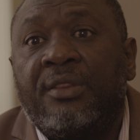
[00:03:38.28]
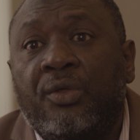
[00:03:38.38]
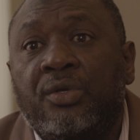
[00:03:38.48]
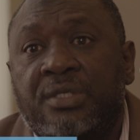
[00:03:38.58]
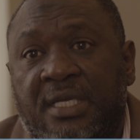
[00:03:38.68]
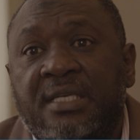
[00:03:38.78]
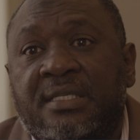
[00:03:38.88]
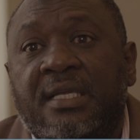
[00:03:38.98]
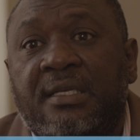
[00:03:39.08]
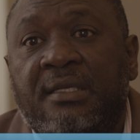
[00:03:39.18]
Those case
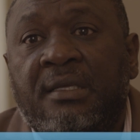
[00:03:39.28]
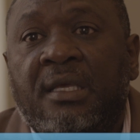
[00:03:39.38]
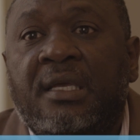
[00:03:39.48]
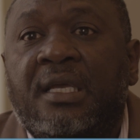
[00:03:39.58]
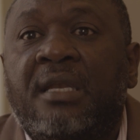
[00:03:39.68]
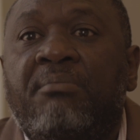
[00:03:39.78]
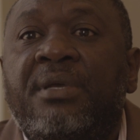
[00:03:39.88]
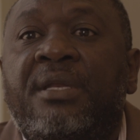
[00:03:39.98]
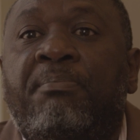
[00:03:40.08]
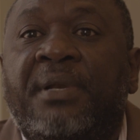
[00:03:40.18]
studies can
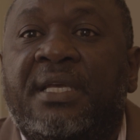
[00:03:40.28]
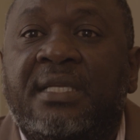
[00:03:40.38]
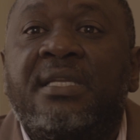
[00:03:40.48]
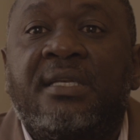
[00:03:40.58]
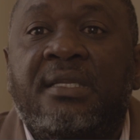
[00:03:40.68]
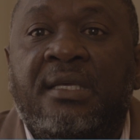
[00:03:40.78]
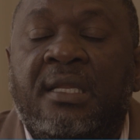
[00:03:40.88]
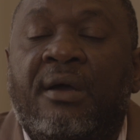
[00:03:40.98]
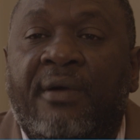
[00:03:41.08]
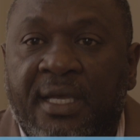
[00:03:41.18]
be replicated
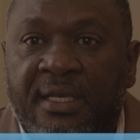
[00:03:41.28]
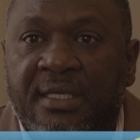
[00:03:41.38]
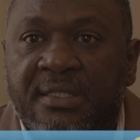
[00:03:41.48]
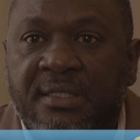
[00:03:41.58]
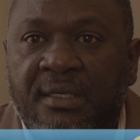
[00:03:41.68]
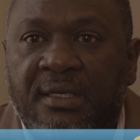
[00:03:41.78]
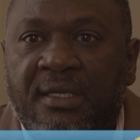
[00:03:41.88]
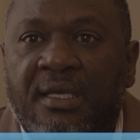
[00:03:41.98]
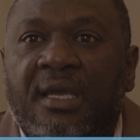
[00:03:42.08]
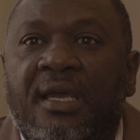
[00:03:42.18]
in our areas.
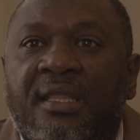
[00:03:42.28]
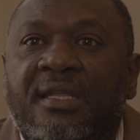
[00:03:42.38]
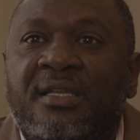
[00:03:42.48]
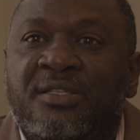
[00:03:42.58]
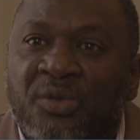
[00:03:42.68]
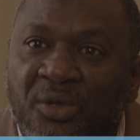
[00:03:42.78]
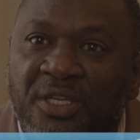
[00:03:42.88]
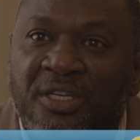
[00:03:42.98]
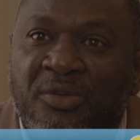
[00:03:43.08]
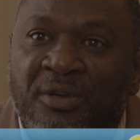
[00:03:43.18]
Uh, there is no
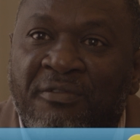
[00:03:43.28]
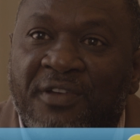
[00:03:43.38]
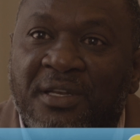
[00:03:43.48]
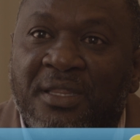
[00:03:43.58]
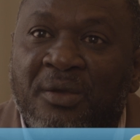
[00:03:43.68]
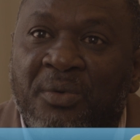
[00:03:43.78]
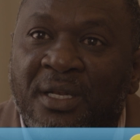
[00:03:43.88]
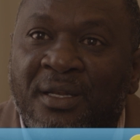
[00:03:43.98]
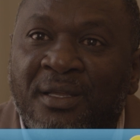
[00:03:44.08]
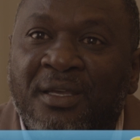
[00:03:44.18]
need to reinvent the
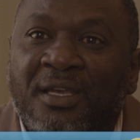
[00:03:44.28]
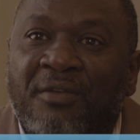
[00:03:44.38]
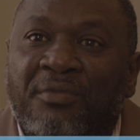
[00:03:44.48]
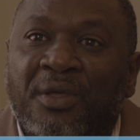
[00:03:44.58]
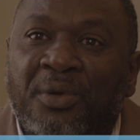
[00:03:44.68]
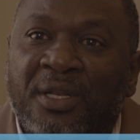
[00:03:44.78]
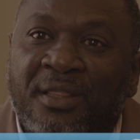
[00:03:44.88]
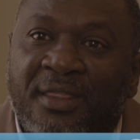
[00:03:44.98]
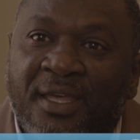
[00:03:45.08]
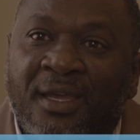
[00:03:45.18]
wheel. If the wheel
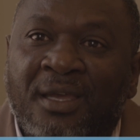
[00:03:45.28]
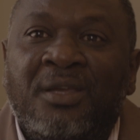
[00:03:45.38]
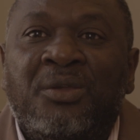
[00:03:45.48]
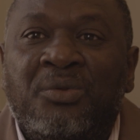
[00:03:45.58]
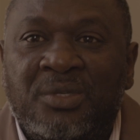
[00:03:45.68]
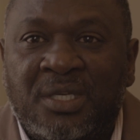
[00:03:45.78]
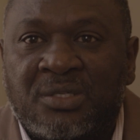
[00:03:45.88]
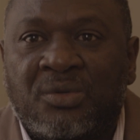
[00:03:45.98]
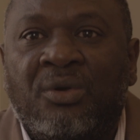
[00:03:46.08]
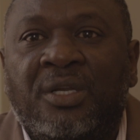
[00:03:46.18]
is there, you
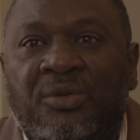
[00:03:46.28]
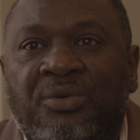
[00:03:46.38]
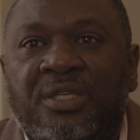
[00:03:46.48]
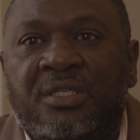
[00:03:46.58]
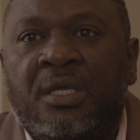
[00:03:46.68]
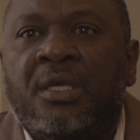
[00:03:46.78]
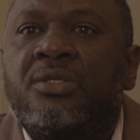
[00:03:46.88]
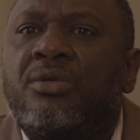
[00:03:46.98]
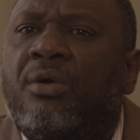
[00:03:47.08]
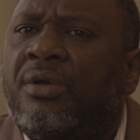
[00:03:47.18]
just go and do it.
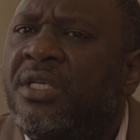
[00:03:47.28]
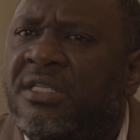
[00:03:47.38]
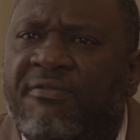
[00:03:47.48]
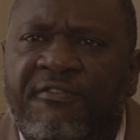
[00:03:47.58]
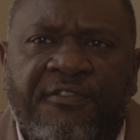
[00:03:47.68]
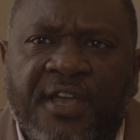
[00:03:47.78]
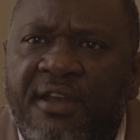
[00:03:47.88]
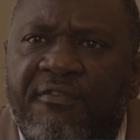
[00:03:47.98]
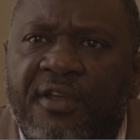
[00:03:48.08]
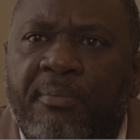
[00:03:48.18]
So it's
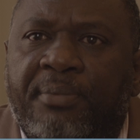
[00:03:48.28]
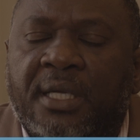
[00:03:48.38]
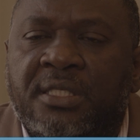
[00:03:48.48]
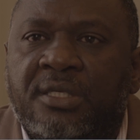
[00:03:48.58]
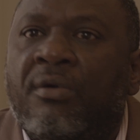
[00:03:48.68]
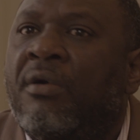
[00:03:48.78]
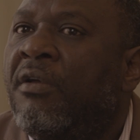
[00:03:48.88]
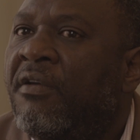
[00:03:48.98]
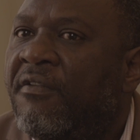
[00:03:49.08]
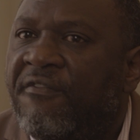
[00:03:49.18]
very, very practical,
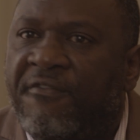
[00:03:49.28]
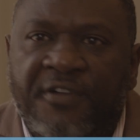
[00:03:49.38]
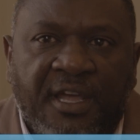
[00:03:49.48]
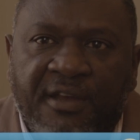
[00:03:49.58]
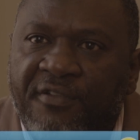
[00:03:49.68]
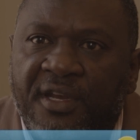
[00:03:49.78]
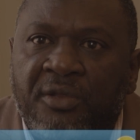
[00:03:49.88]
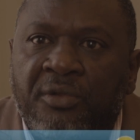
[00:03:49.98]
very, very